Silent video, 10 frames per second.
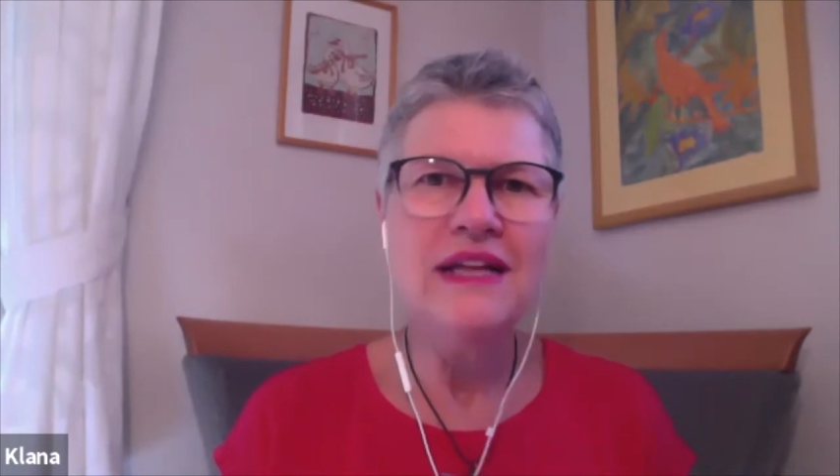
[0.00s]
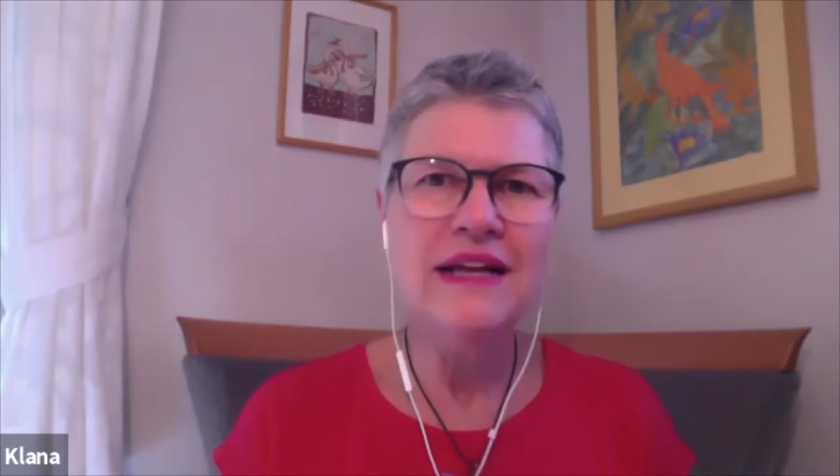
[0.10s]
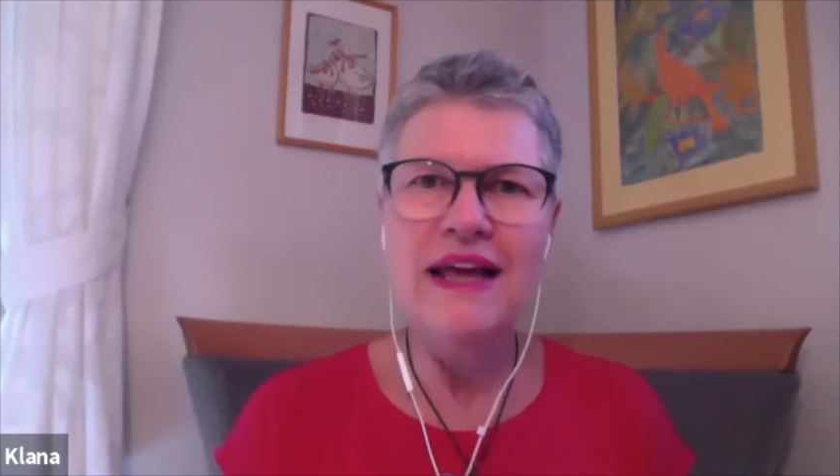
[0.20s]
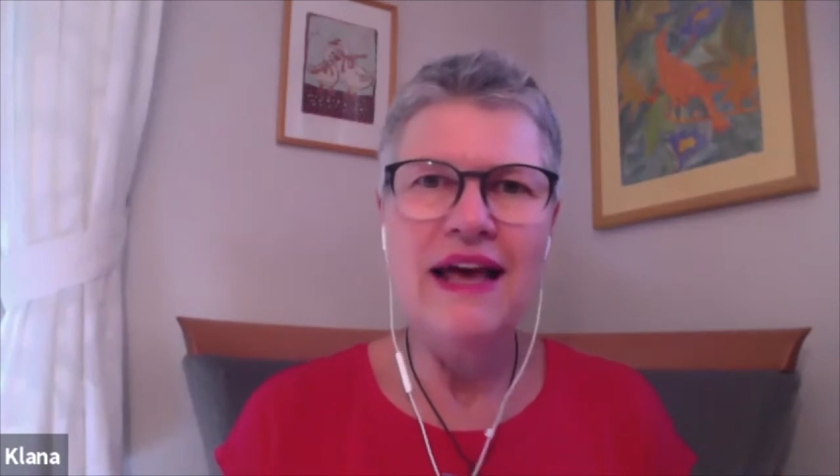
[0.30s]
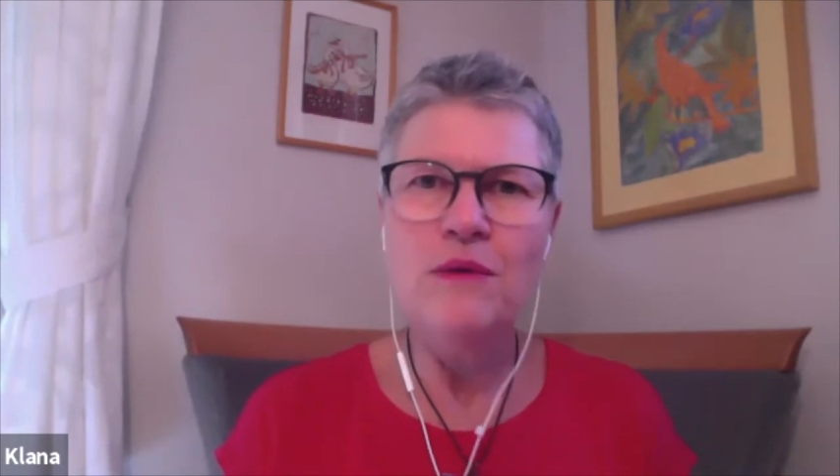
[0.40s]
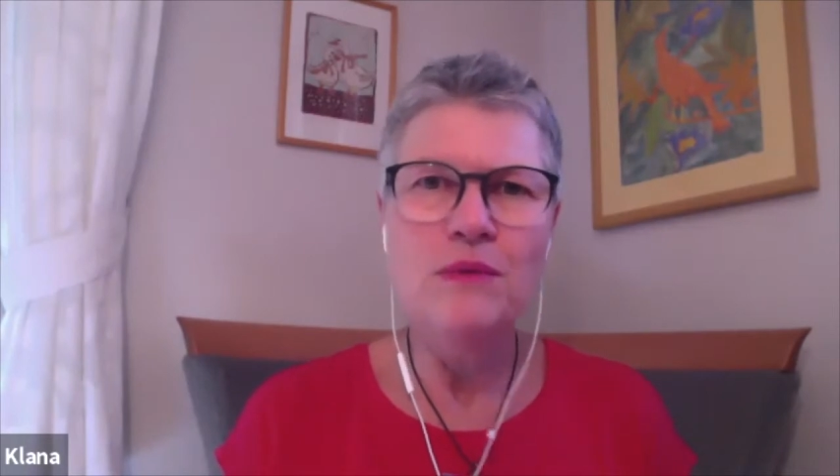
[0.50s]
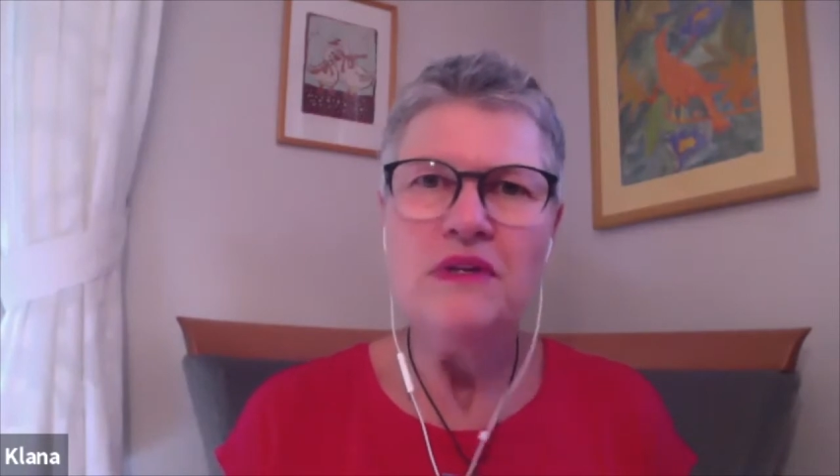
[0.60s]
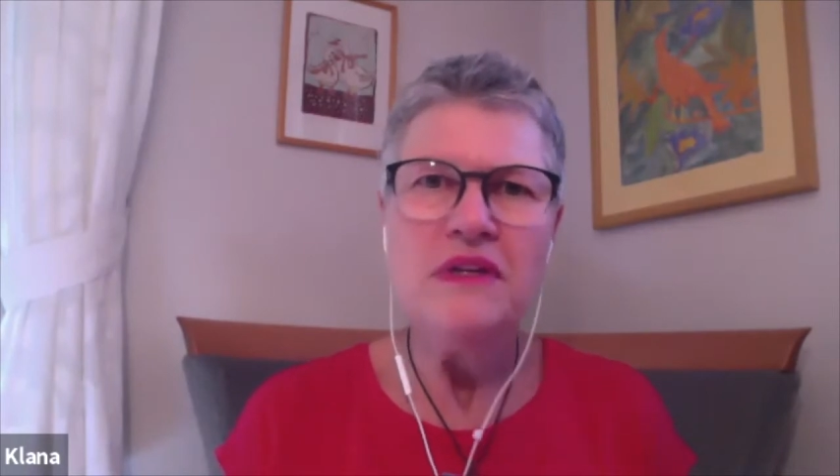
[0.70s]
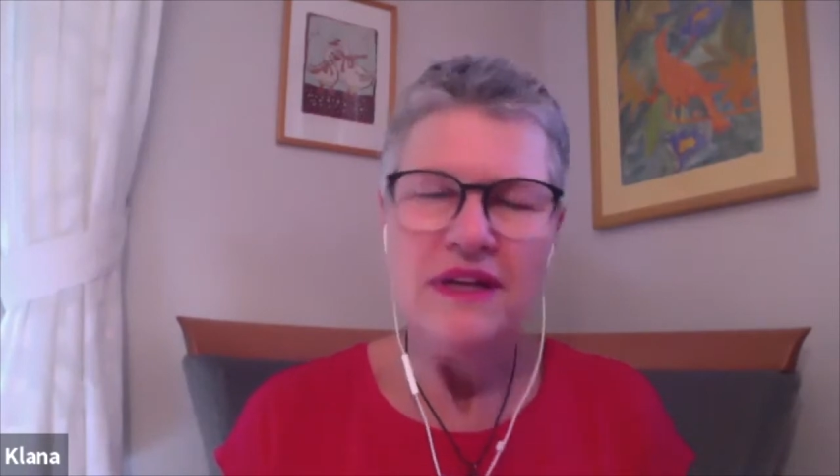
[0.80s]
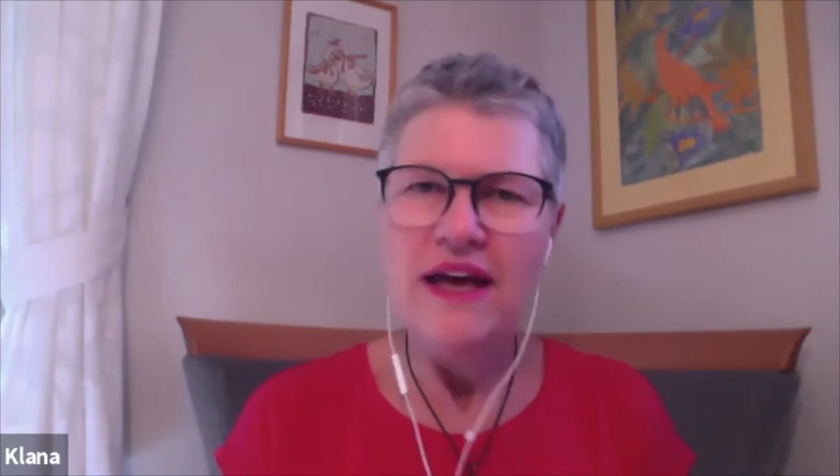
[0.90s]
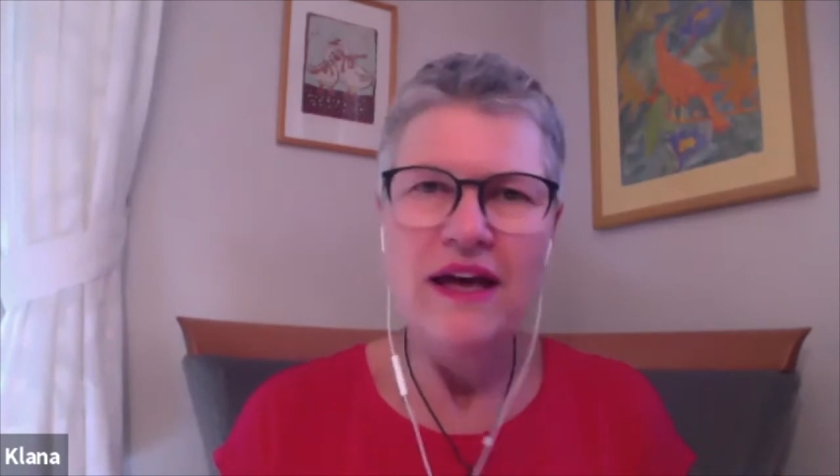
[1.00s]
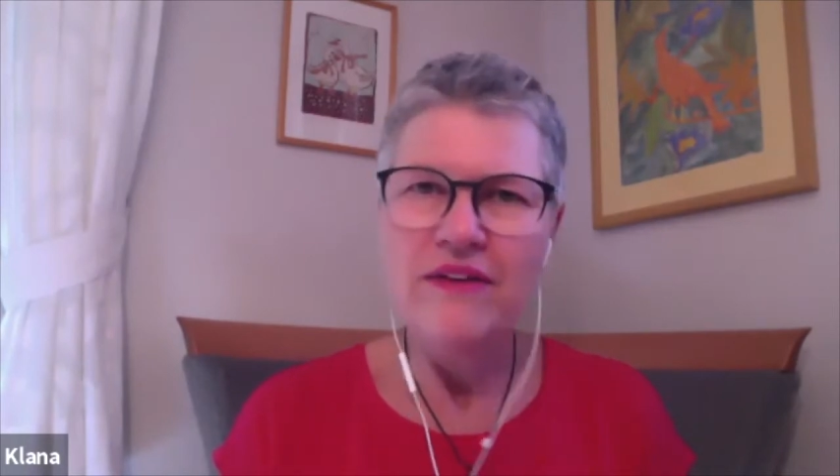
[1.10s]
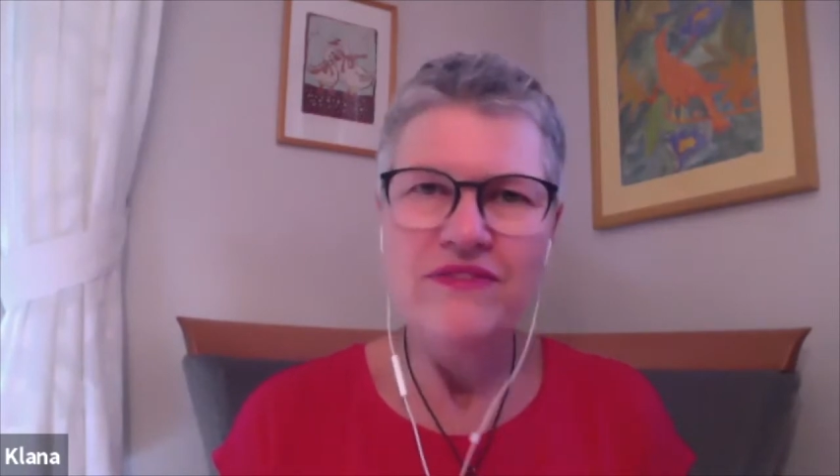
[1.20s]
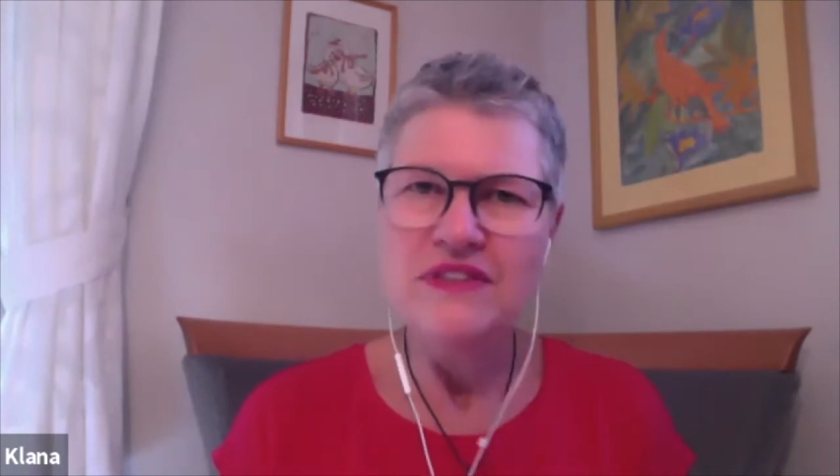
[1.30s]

that i wouldn't have